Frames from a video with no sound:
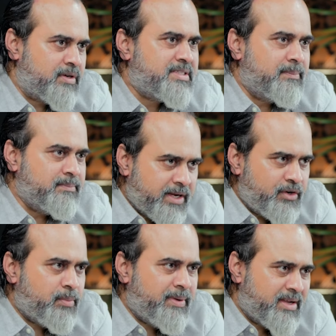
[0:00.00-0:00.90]
For
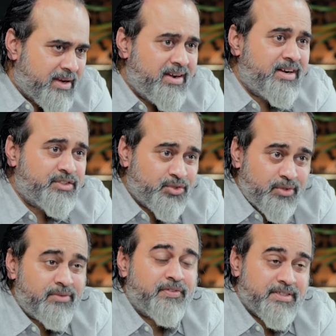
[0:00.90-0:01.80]
something to be killed,
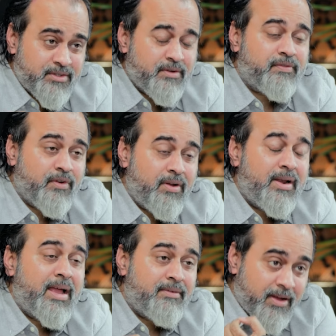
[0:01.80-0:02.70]
it should first of
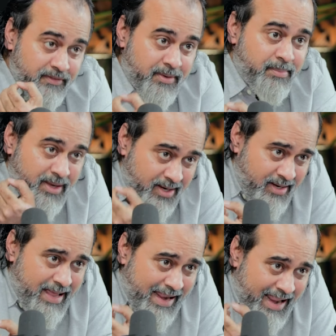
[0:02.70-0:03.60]
all have ever
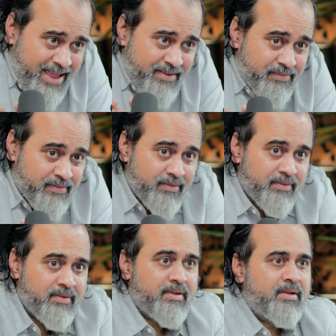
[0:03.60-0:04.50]
been
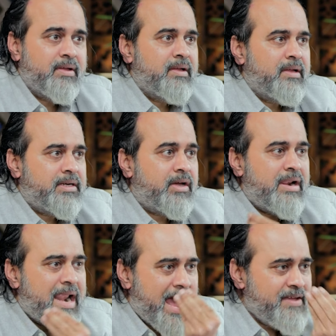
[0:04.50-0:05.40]
alive.
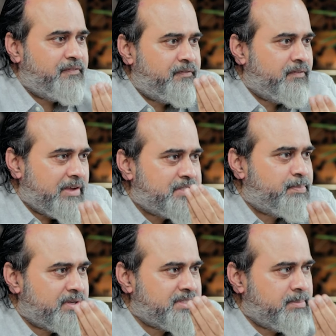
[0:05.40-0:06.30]
Now, life
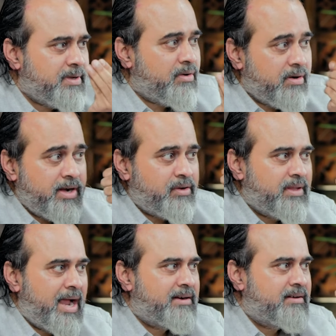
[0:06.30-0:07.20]
is possible
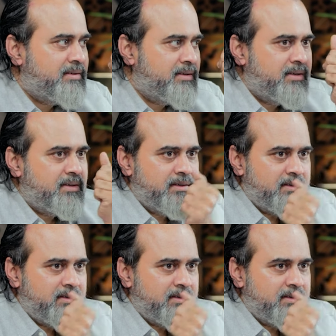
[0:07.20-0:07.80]
only to that.